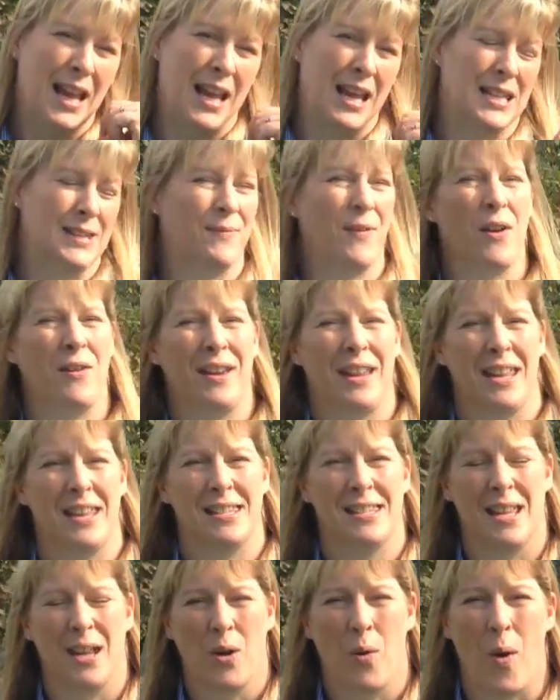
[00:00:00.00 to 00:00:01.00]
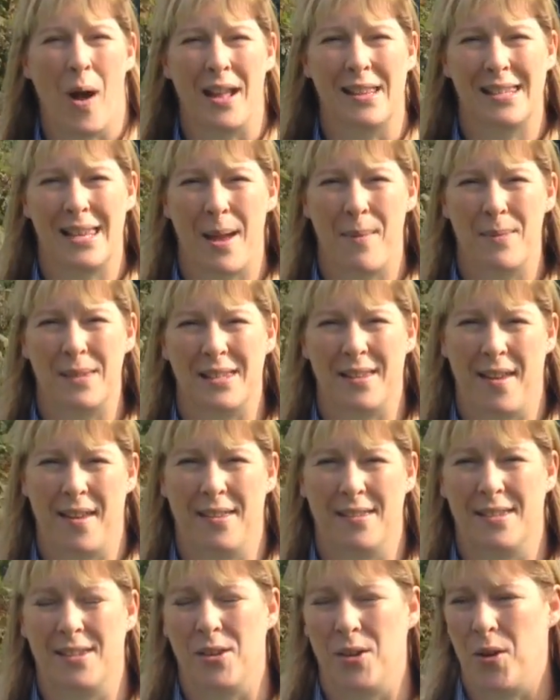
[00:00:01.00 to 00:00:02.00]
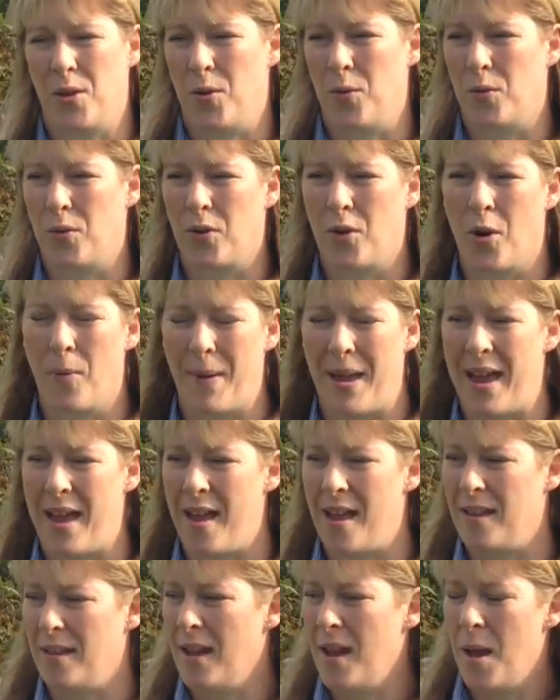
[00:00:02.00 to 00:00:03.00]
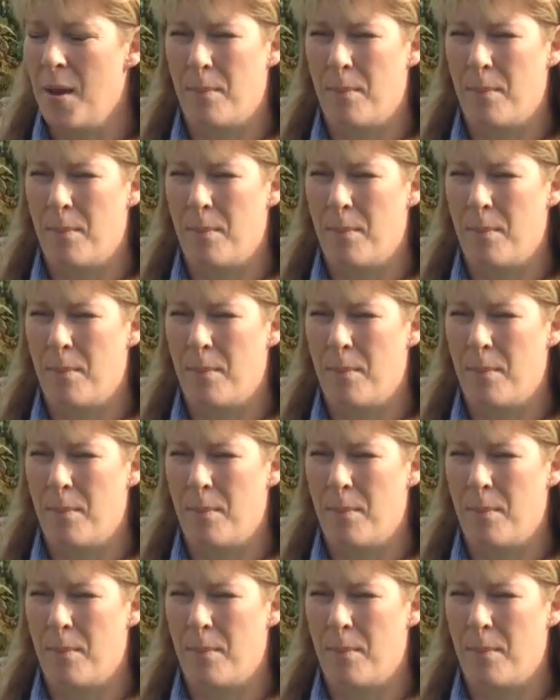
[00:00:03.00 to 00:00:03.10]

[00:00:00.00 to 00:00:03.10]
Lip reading: It's very easy and quite tempting to come in,